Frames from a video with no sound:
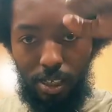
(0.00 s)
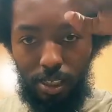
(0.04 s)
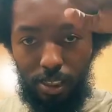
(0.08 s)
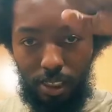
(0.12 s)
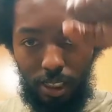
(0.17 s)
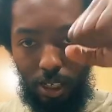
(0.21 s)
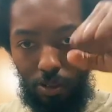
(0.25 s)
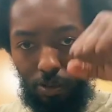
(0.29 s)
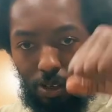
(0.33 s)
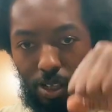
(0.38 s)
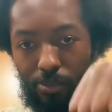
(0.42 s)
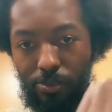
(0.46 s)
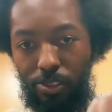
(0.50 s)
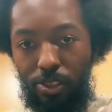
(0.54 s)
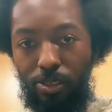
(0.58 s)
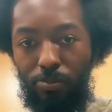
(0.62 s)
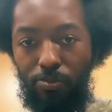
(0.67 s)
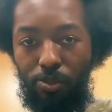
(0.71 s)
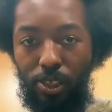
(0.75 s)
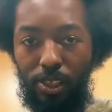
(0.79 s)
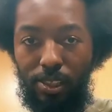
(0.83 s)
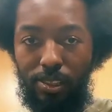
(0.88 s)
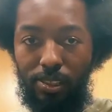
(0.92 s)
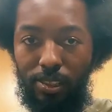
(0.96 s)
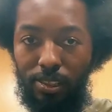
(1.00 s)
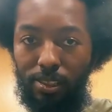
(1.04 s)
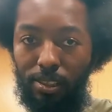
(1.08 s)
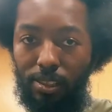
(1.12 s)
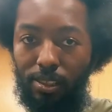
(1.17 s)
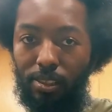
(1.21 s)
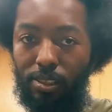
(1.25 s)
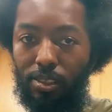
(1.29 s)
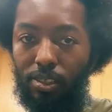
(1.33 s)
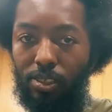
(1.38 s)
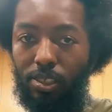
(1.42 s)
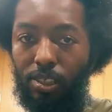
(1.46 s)
Shalawam to you, brothers and
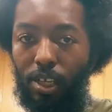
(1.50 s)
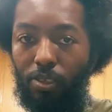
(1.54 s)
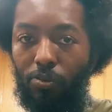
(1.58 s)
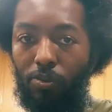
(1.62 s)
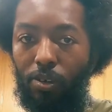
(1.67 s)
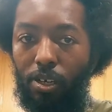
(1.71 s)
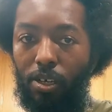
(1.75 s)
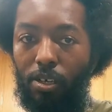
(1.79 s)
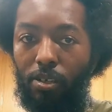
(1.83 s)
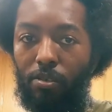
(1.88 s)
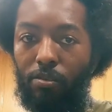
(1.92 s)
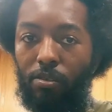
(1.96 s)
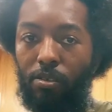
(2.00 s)
sisters. Shalawam.